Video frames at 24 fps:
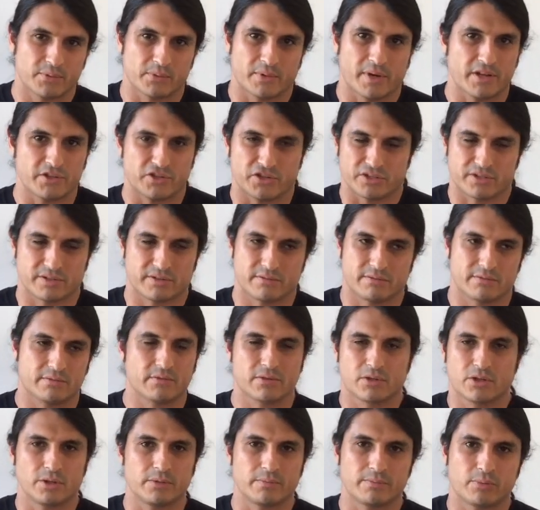when I just
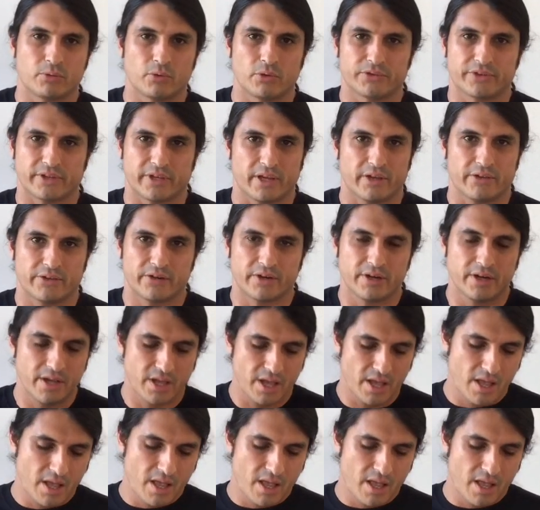couldn't pull it together.